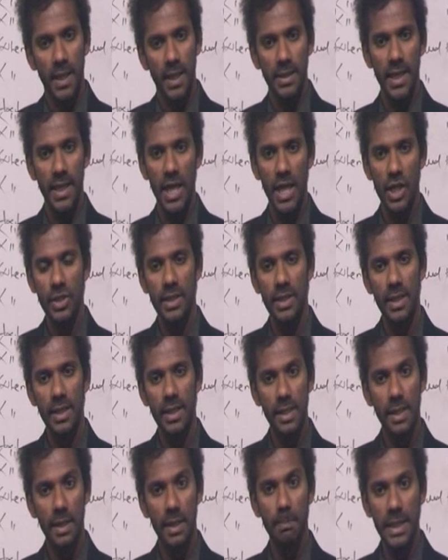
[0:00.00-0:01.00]
The action that
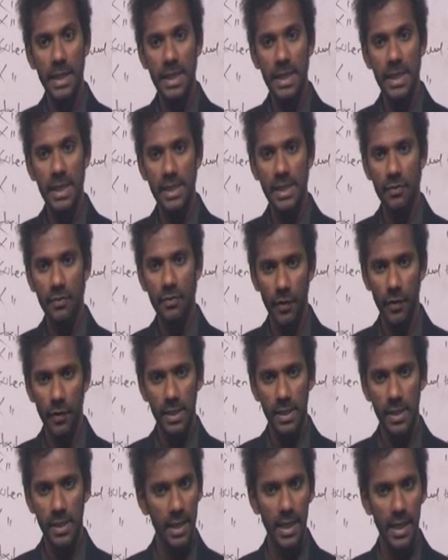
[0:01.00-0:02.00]
is completed
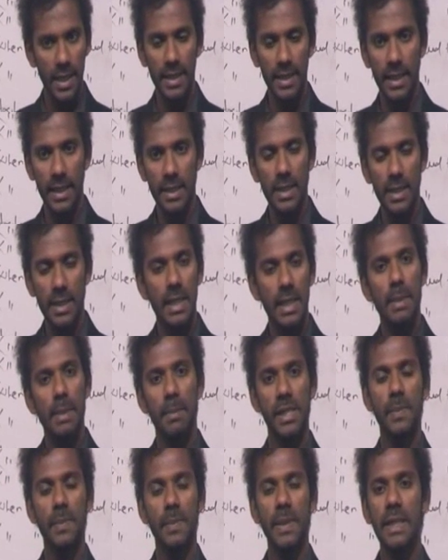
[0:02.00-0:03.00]
first, underline that,
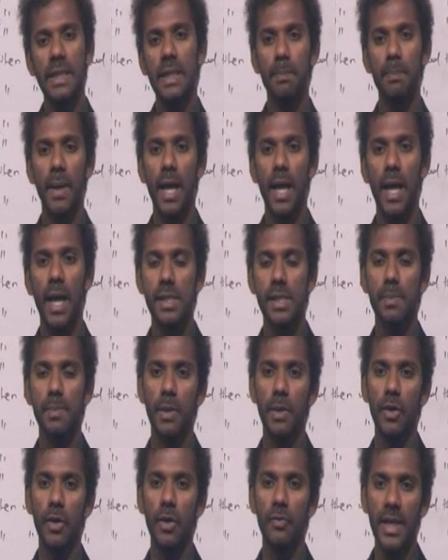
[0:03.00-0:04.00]
must be in the past
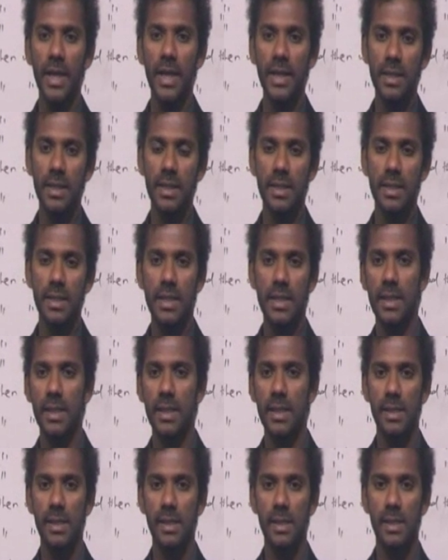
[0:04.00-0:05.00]
perfect
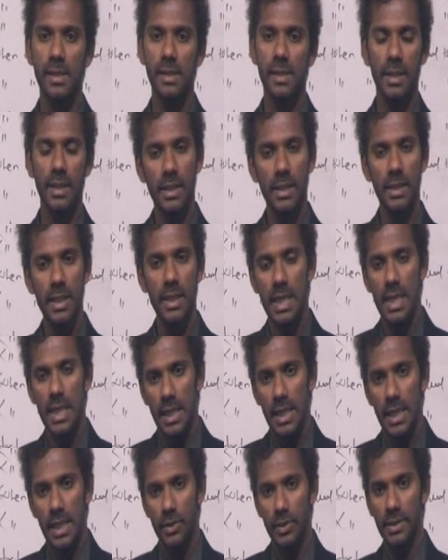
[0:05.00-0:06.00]
tense. Clear?
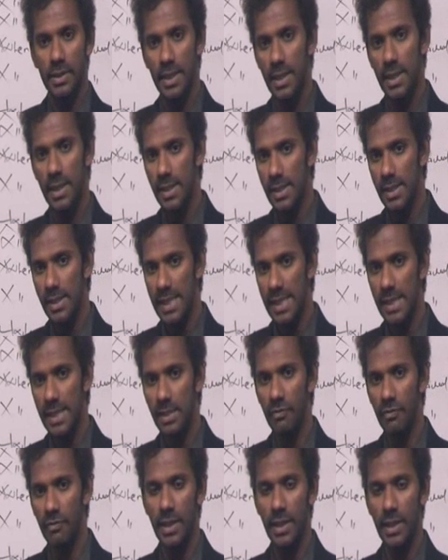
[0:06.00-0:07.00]
So this is
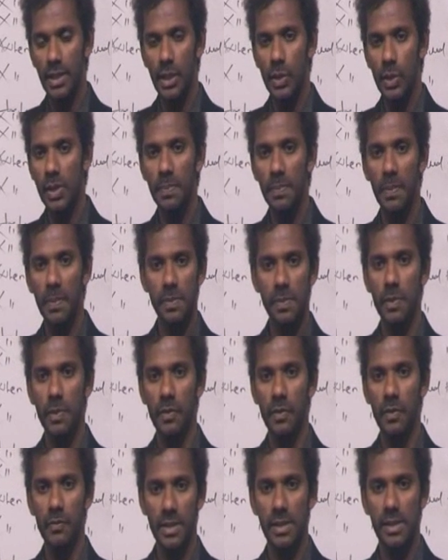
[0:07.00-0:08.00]
when to use past
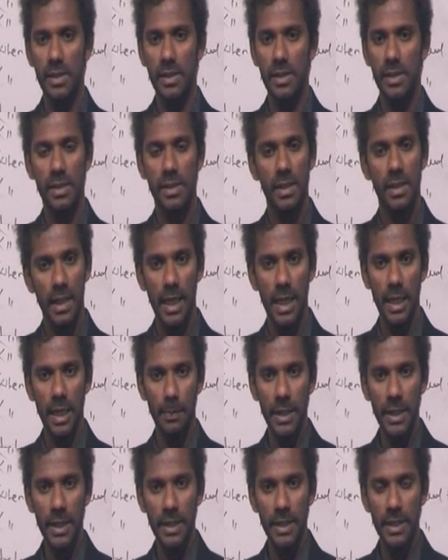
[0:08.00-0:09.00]
perfect tense. I
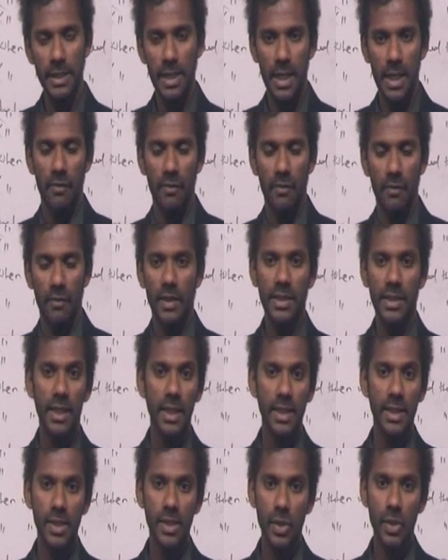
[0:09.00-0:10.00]
repeat, when there
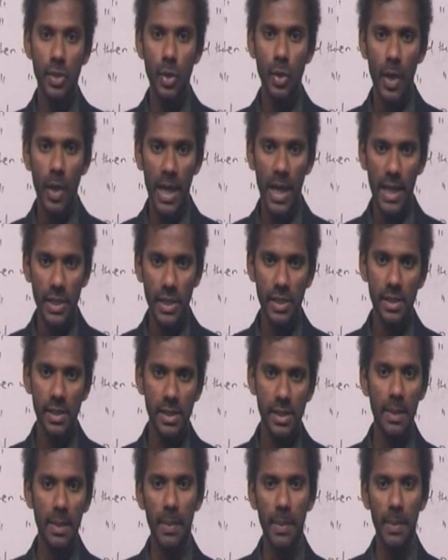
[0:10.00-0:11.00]
are 2
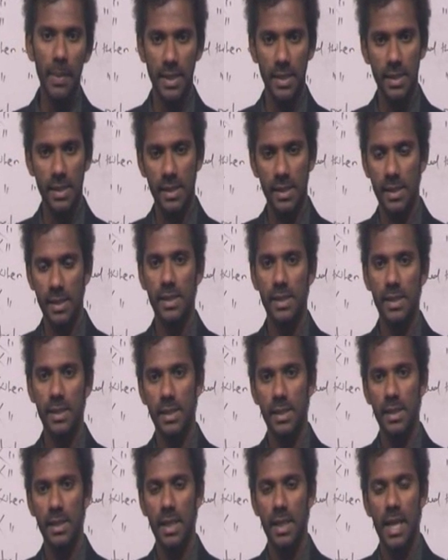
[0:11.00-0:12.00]
actions in the past
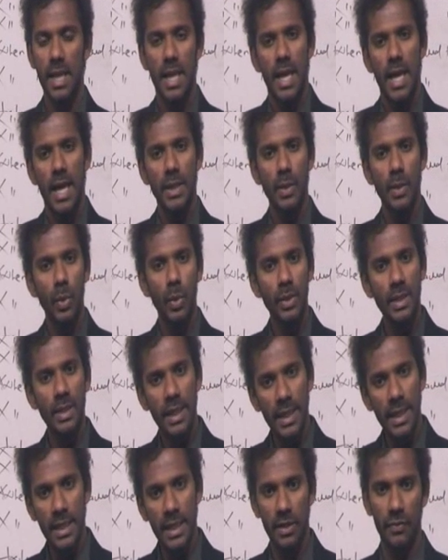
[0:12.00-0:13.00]
tense, and
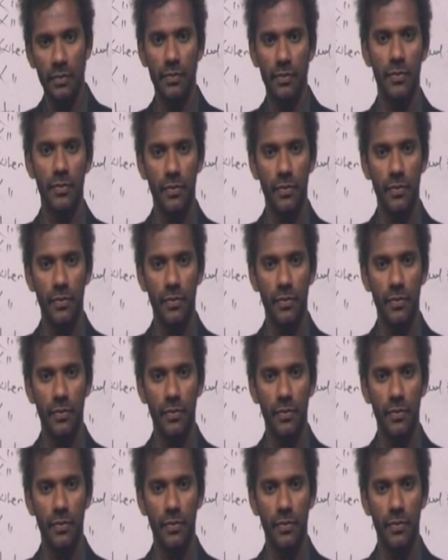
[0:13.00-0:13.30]
only if